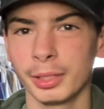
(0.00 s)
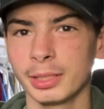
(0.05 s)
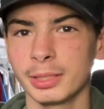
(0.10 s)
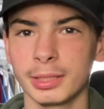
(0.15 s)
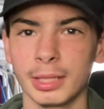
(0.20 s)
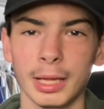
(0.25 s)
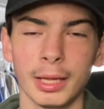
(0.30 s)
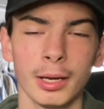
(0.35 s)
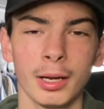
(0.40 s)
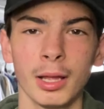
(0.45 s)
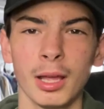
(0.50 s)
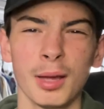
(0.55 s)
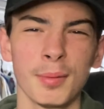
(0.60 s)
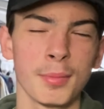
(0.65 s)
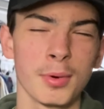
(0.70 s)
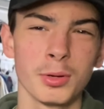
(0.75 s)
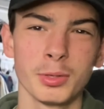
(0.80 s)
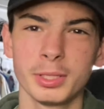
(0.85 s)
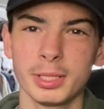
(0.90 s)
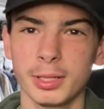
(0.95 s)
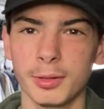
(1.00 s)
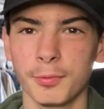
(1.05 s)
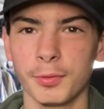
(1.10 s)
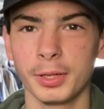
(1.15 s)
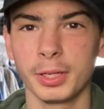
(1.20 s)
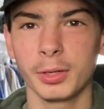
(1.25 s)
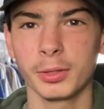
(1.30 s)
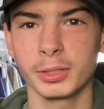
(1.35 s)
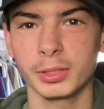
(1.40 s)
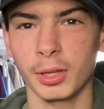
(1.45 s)
that most of the
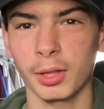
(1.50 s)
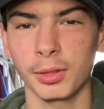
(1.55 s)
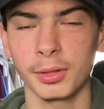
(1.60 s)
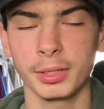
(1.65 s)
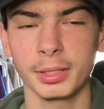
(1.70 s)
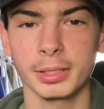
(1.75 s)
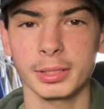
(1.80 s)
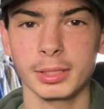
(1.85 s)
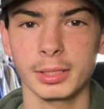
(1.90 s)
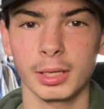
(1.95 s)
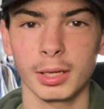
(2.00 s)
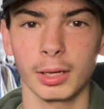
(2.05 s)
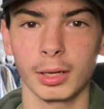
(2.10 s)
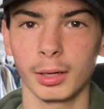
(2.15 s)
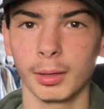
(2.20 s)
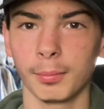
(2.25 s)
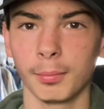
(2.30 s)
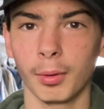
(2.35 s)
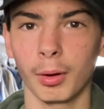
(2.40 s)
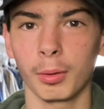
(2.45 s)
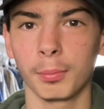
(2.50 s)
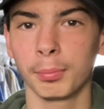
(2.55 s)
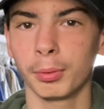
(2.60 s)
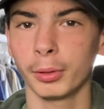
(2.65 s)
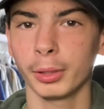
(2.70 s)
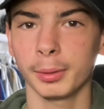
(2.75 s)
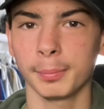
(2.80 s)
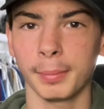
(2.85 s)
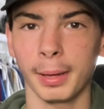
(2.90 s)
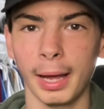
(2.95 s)
videos on this are pretty
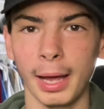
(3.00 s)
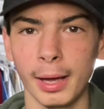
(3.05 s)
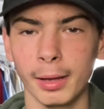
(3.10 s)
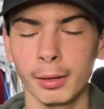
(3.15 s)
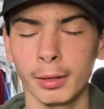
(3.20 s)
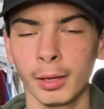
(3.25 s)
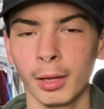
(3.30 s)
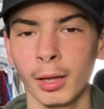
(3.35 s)
bad.